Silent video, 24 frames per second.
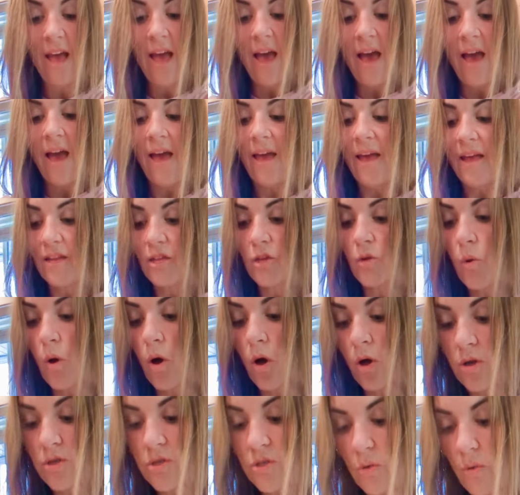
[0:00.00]
And you
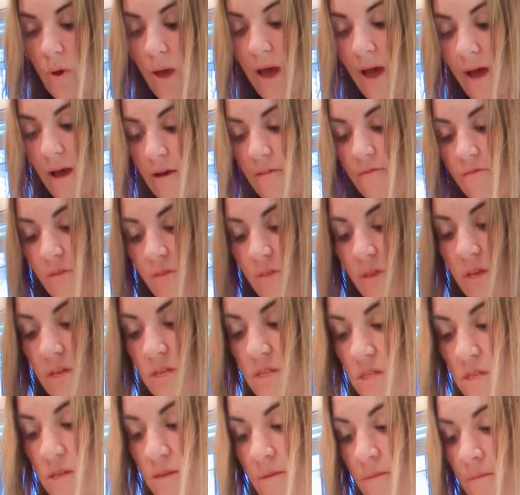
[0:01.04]
also have
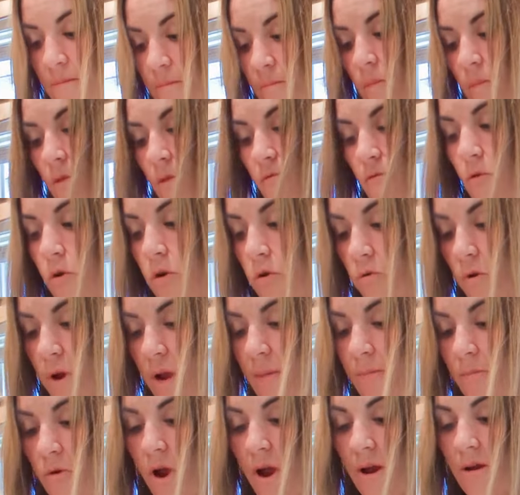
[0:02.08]
this for graham
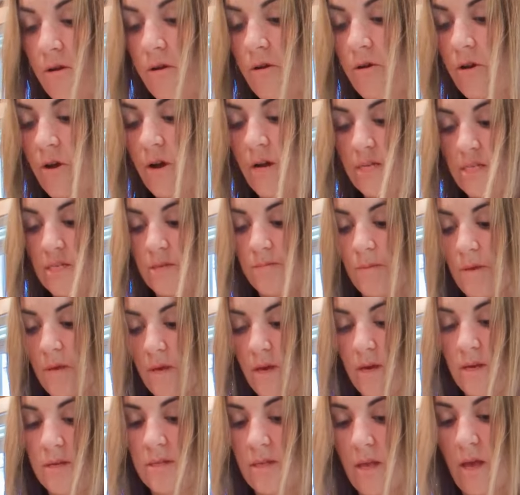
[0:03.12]
cracker crust
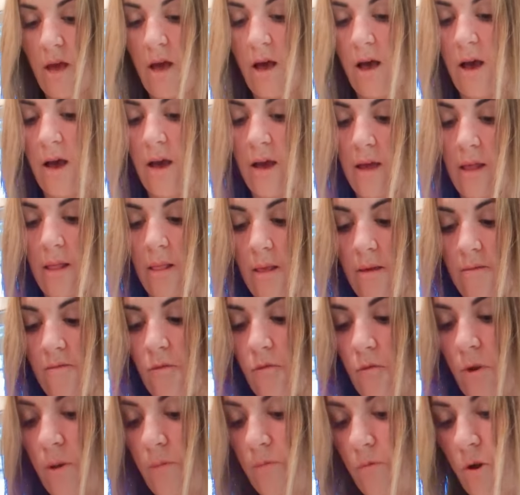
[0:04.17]
because I love
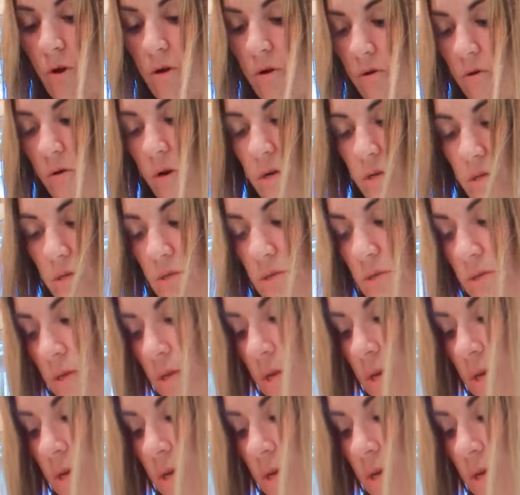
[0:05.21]
graham cracker crust.